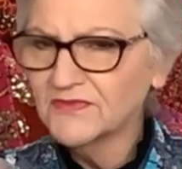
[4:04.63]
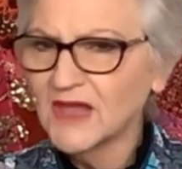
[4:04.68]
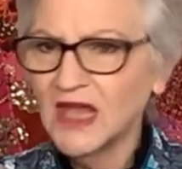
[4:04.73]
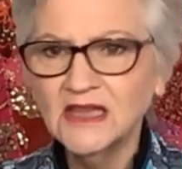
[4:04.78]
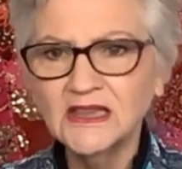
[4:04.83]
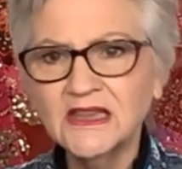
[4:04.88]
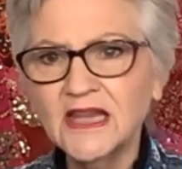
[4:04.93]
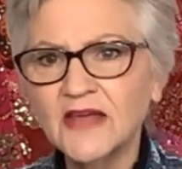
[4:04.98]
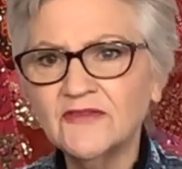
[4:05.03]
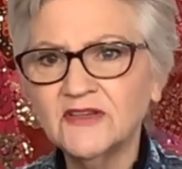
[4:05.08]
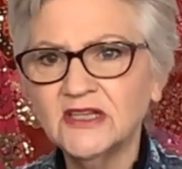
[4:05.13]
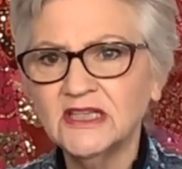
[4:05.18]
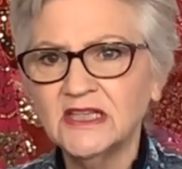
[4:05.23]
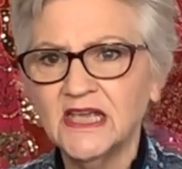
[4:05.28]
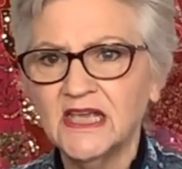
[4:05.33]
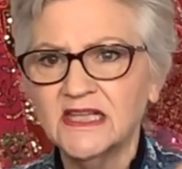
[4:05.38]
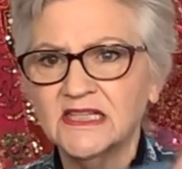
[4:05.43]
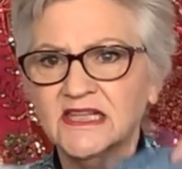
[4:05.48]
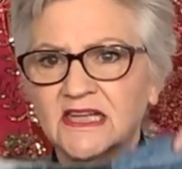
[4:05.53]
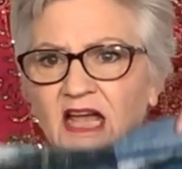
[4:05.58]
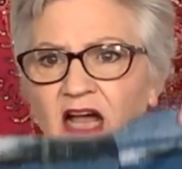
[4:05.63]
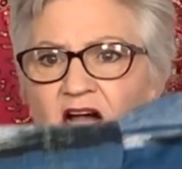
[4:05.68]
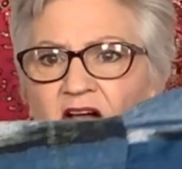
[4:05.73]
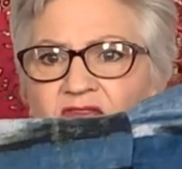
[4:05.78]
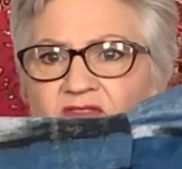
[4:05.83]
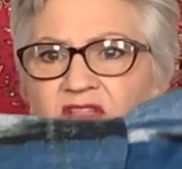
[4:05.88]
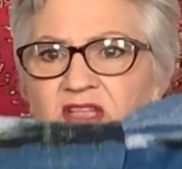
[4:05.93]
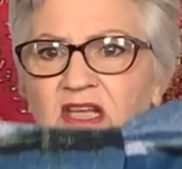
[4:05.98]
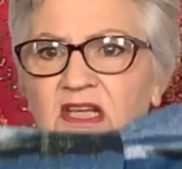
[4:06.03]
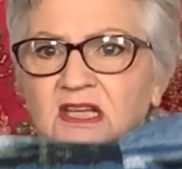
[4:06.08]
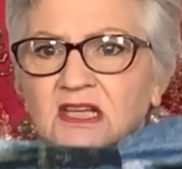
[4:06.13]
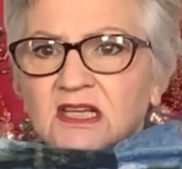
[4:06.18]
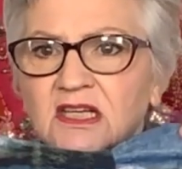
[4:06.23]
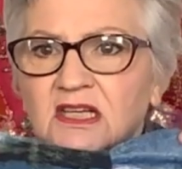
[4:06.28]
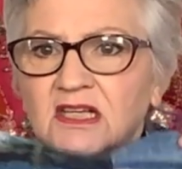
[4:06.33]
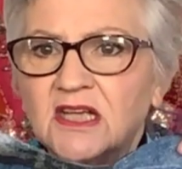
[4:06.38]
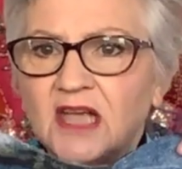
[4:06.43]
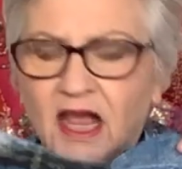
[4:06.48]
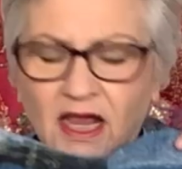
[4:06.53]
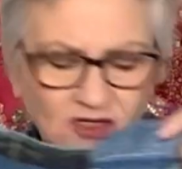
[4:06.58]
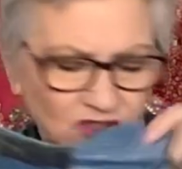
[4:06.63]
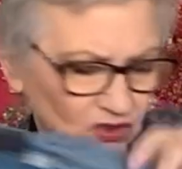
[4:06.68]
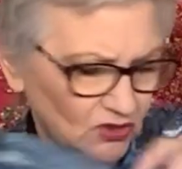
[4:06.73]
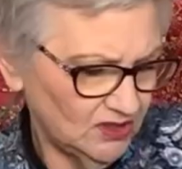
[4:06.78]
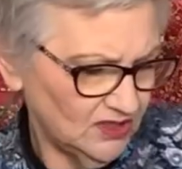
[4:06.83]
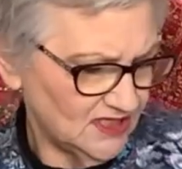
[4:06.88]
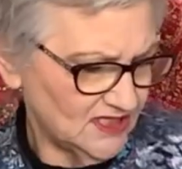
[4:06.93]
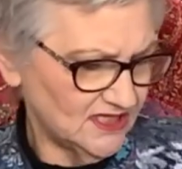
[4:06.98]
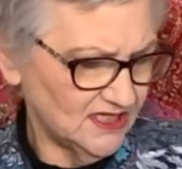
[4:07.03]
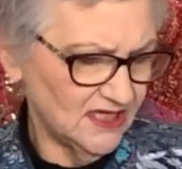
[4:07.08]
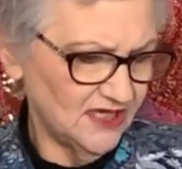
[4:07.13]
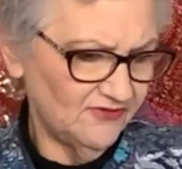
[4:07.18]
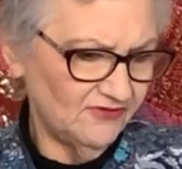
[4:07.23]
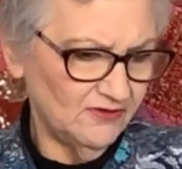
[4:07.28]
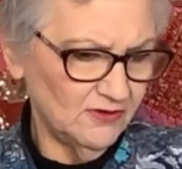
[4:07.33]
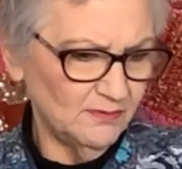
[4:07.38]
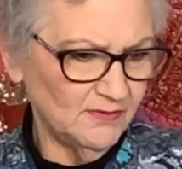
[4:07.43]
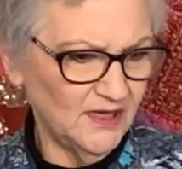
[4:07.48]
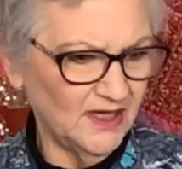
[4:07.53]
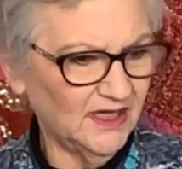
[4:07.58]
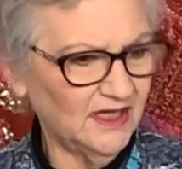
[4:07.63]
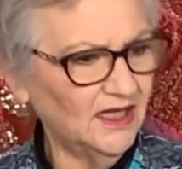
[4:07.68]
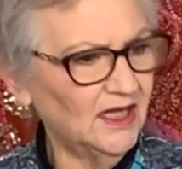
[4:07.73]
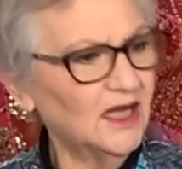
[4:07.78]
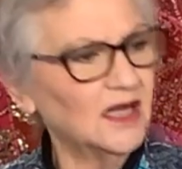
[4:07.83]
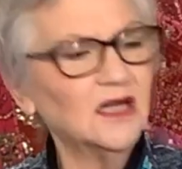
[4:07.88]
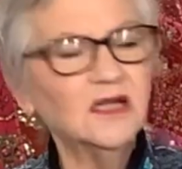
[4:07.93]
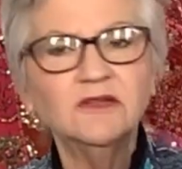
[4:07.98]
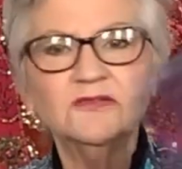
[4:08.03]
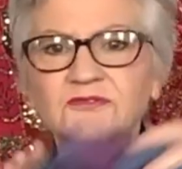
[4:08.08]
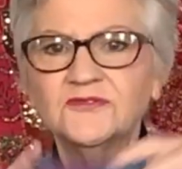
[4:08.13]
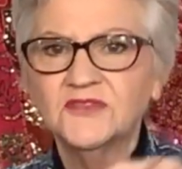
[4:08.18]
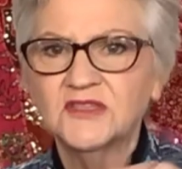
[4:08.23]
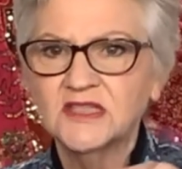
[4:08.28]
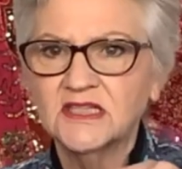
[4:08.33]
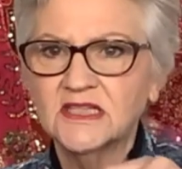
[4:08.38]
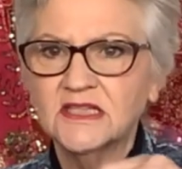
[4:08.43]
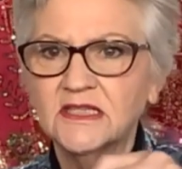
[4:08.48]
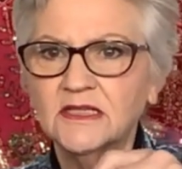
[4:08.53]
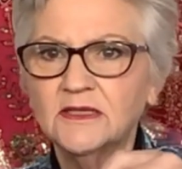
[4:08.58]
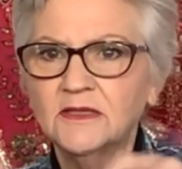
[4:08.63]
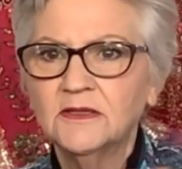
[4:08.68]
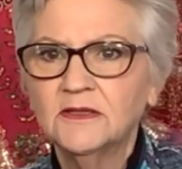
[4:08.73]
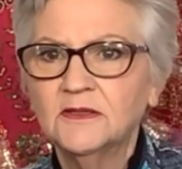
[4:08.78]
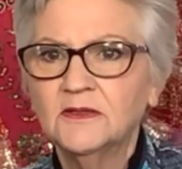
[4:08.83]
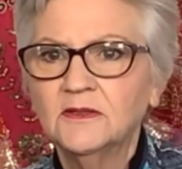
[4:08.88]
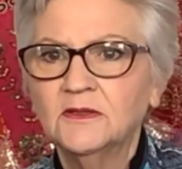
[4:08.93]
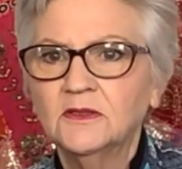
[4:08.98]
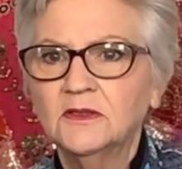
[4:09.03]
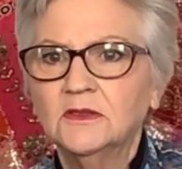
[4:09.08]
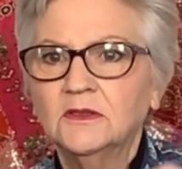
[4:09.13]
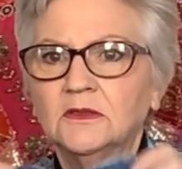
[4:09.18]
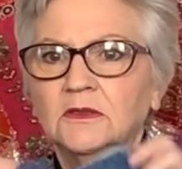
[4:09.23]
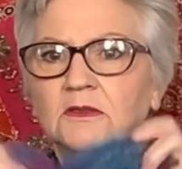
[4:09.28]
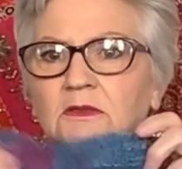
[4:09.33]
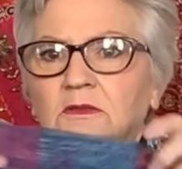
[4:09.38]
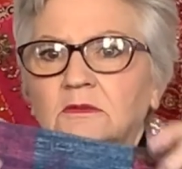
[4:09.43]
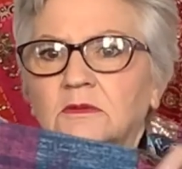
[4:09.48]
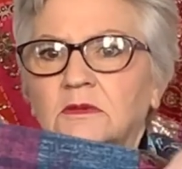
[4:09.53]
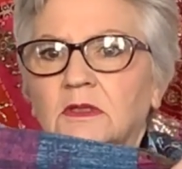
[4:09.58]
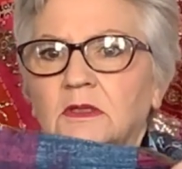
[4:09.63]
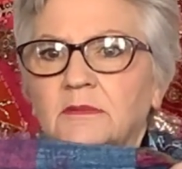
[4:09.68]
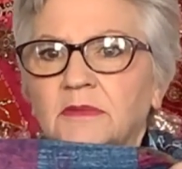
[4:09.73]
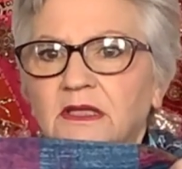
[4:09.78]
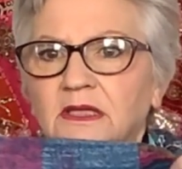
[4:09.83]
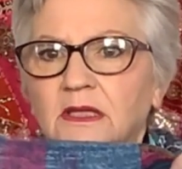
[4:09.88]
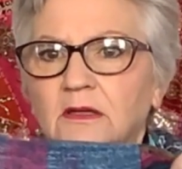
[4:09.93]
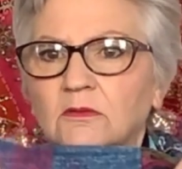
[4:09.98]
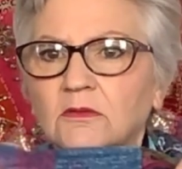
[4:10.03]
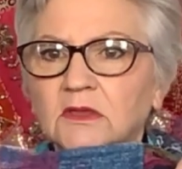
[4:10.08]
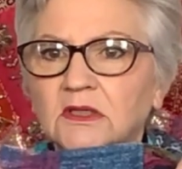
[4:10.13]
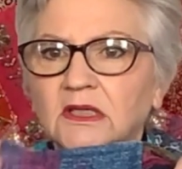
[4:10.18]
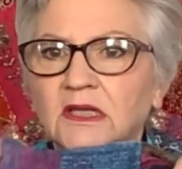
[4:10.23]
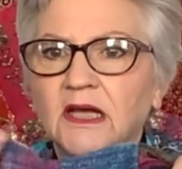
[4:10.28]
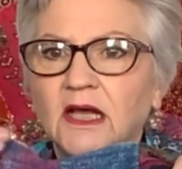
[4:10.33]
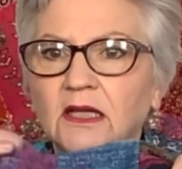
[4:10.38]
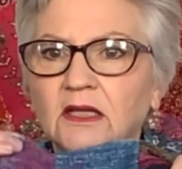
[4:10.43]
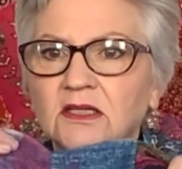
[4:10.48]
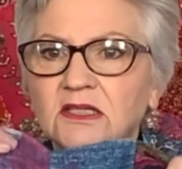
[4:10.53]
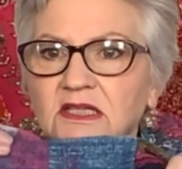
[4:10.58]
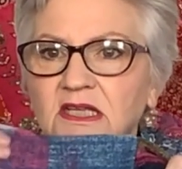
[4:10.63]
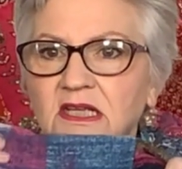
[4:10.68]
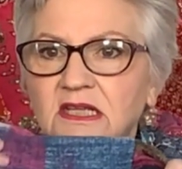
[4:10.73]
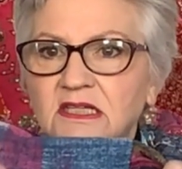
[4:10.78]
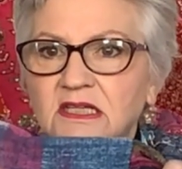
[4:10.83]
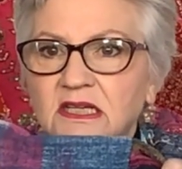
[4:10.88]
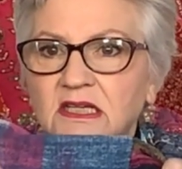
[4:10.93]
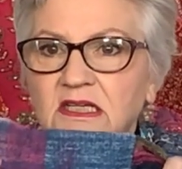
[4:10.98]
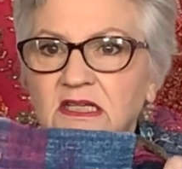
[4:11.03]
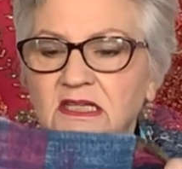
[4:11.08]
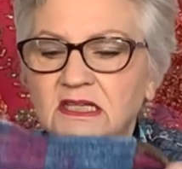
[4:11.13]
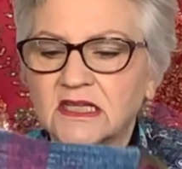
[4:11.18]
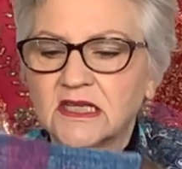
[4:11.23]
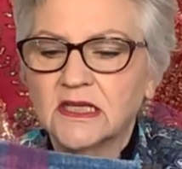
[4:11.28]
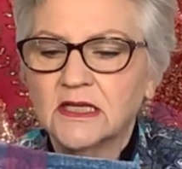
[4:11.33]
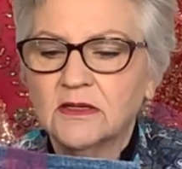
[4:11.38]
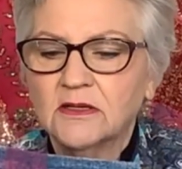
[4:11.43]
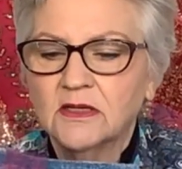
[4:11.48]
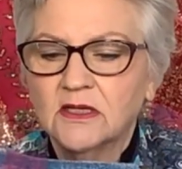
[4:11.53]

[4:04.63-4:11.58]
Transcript: Loving these cuffs. As you can see from the cuffs, maybe that one colour's easier to see.